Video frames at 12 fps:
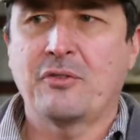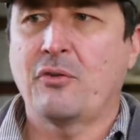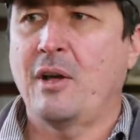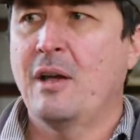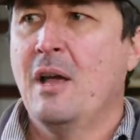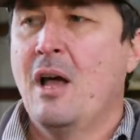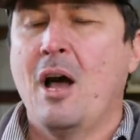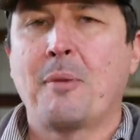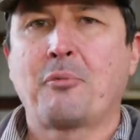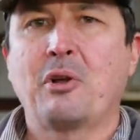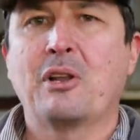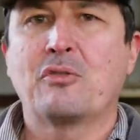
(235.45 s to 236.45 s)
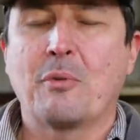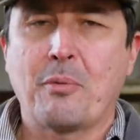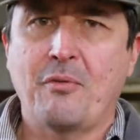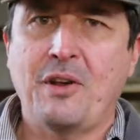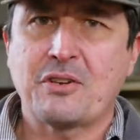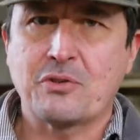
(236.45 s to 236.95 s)
So I upgraded to a
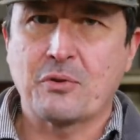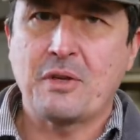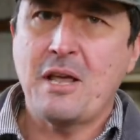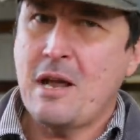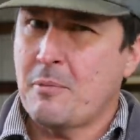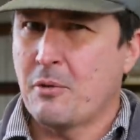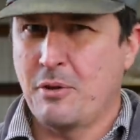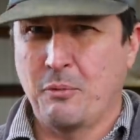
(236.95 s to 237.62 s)
professional camera